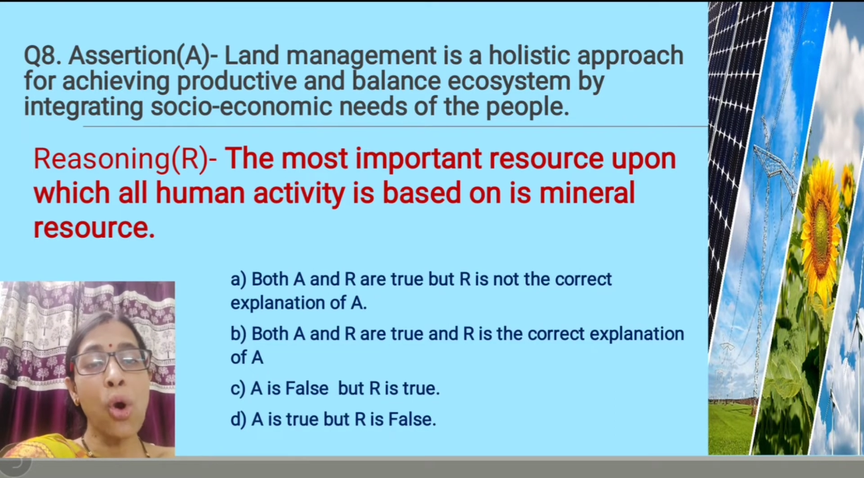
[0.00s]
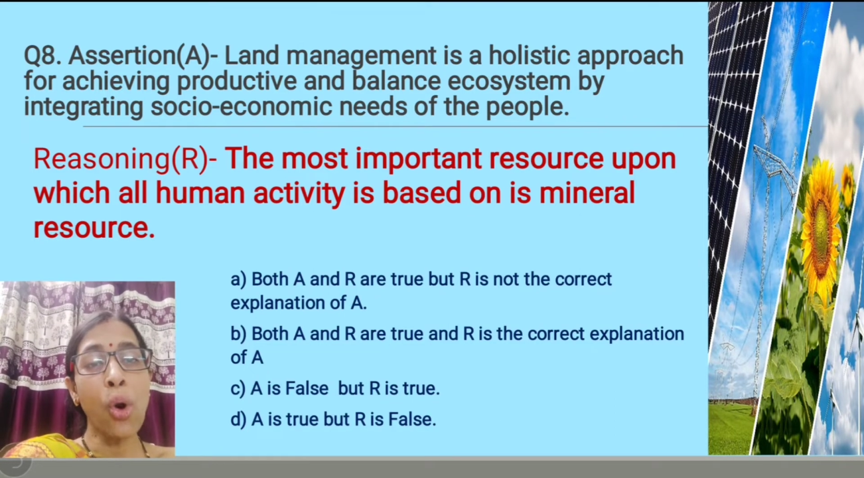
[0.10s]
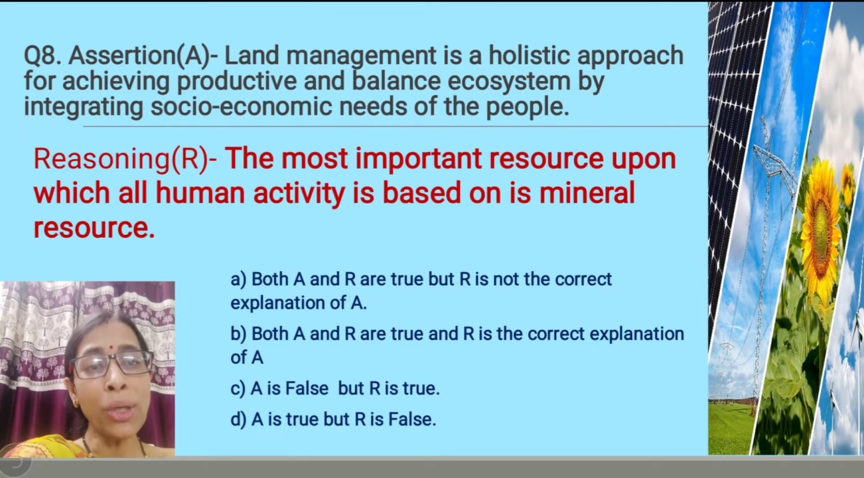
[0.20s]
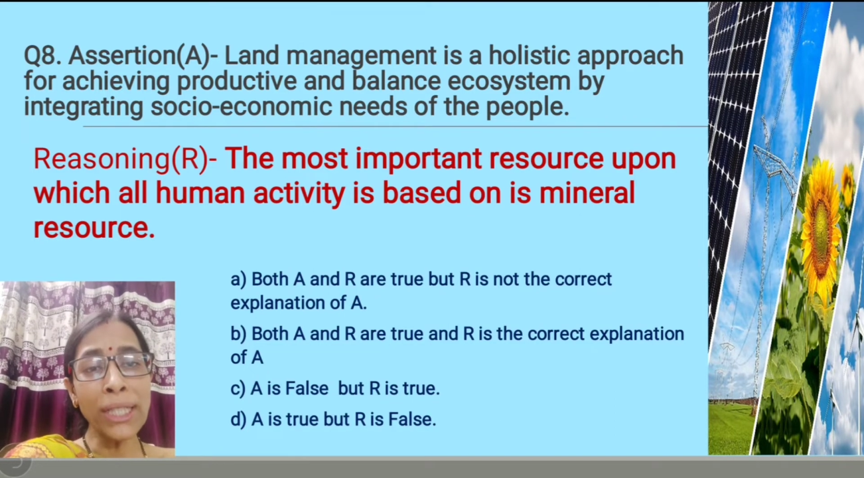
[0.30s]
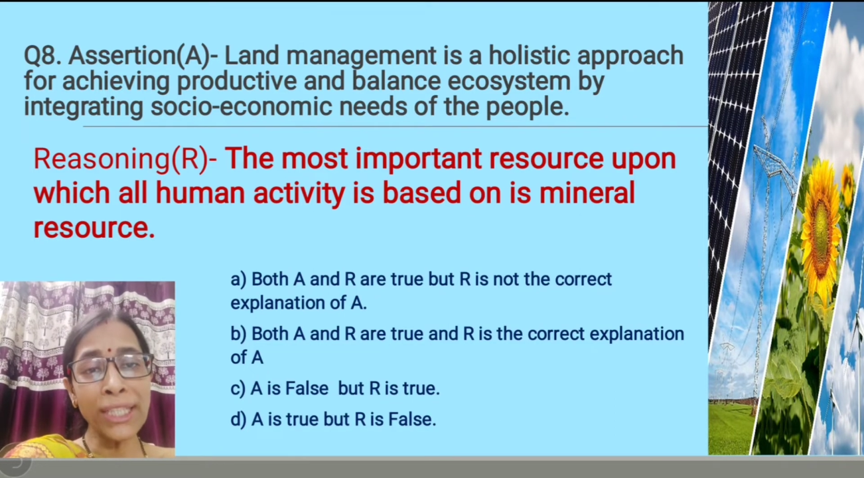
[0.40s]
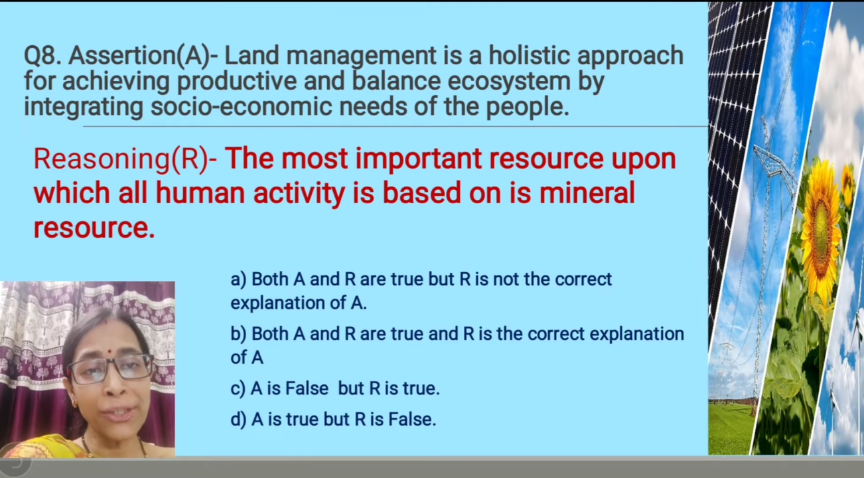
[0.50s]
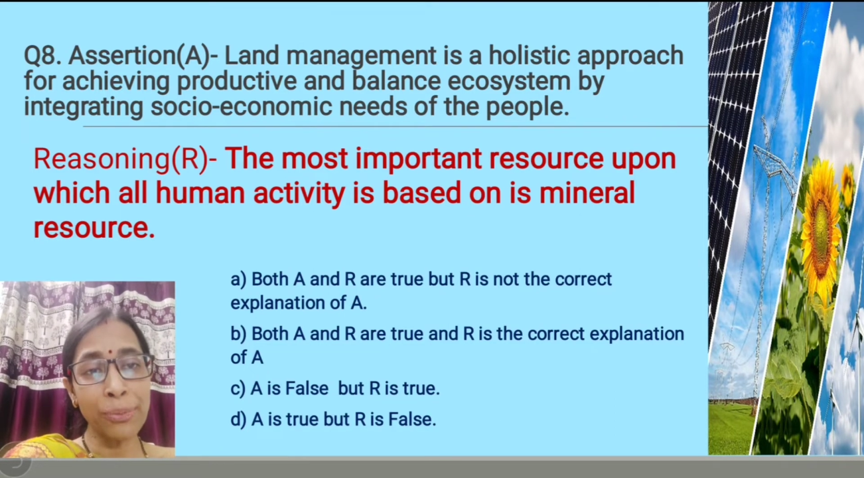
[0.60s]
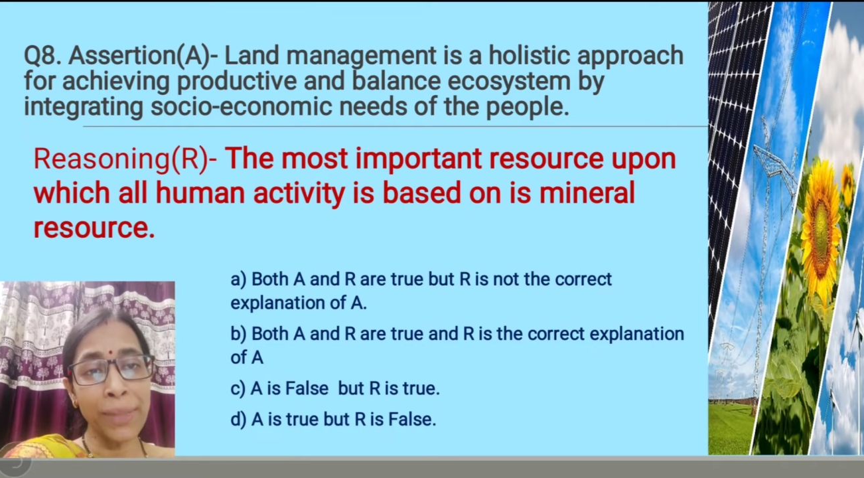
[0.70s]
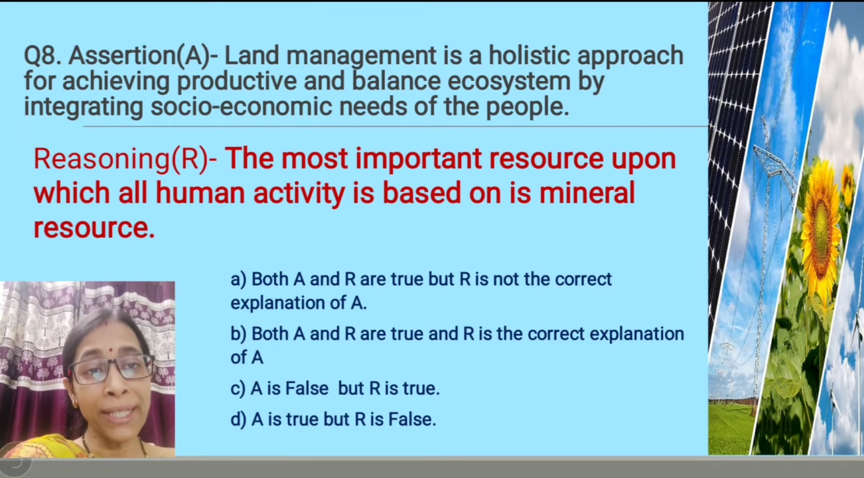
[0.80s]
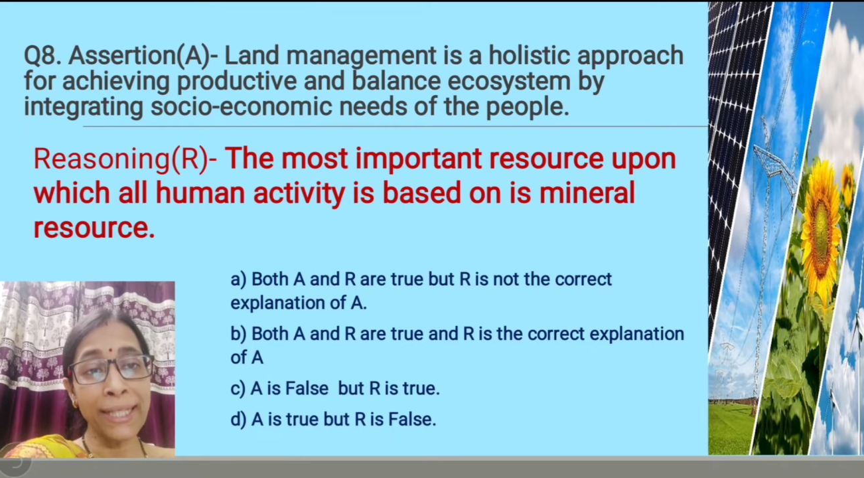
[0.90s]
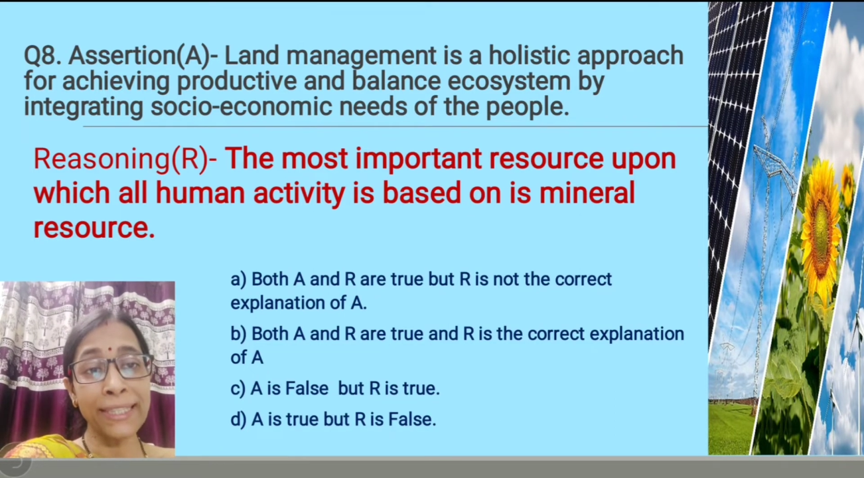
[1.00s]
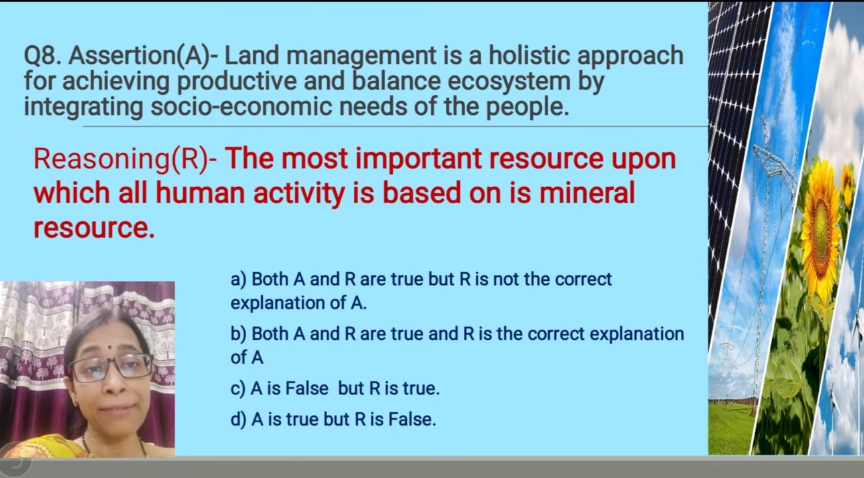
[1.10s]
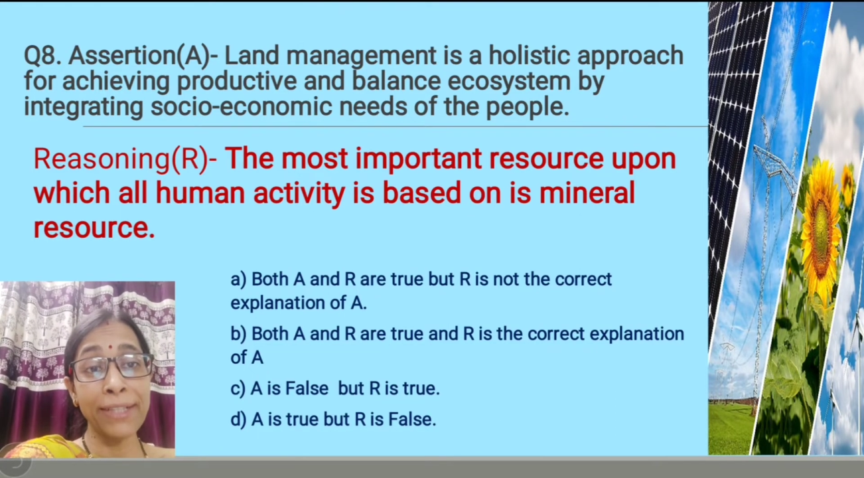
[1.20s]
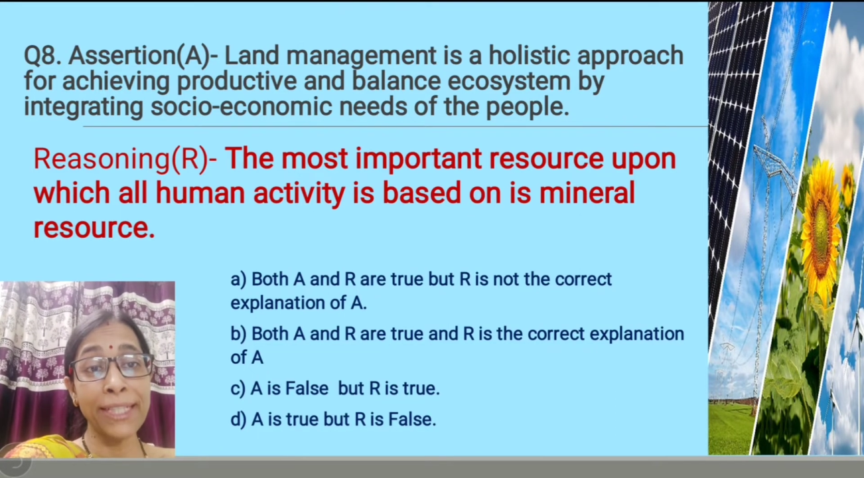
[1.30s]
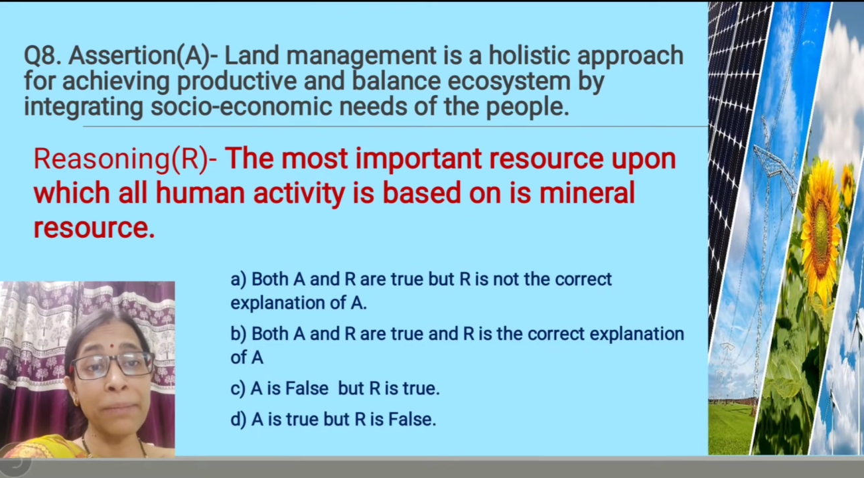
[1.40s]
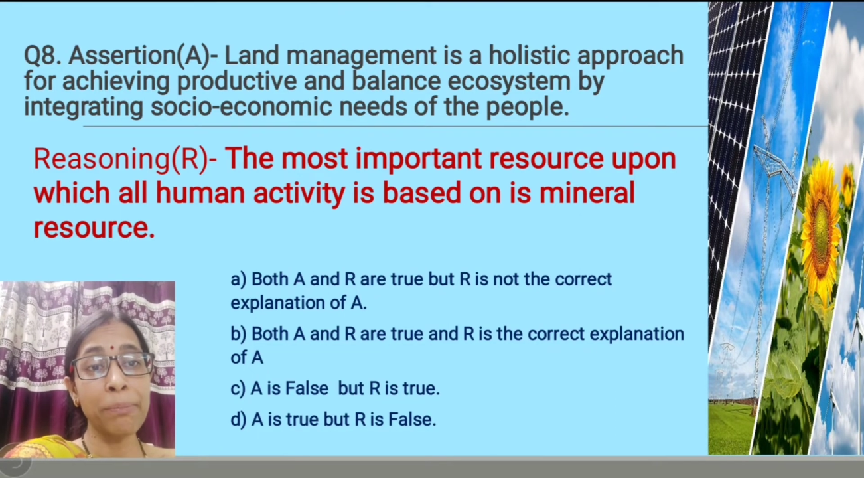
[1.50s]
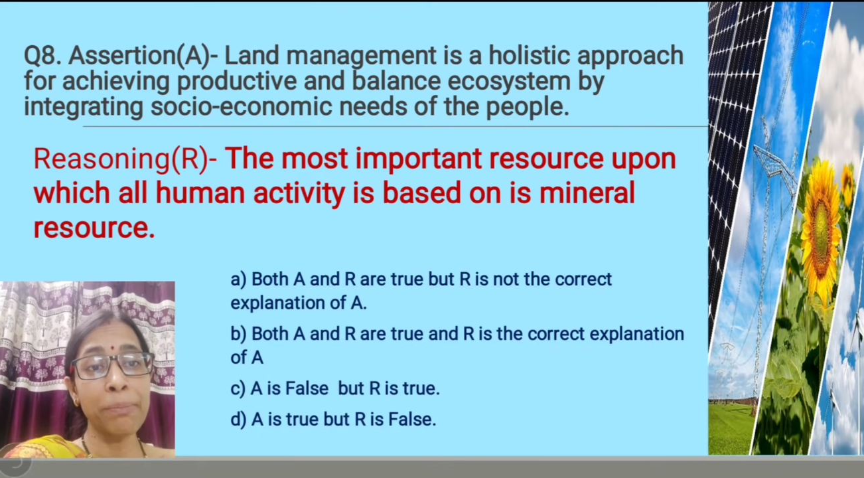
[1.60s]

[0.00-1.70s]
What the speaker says: all human activity